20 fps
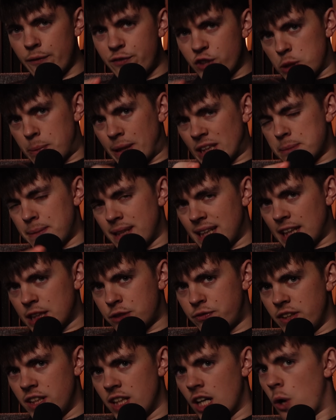if you go back to my last
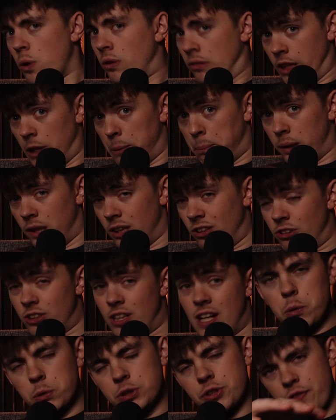video, little plug,
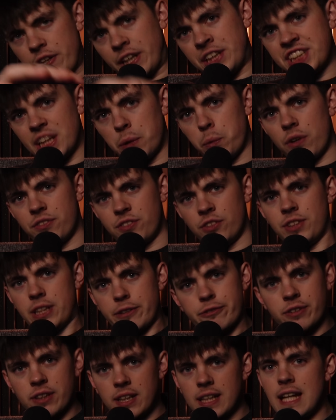it was things I would have done
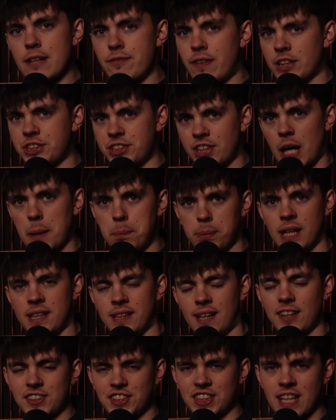differently if I started playing darts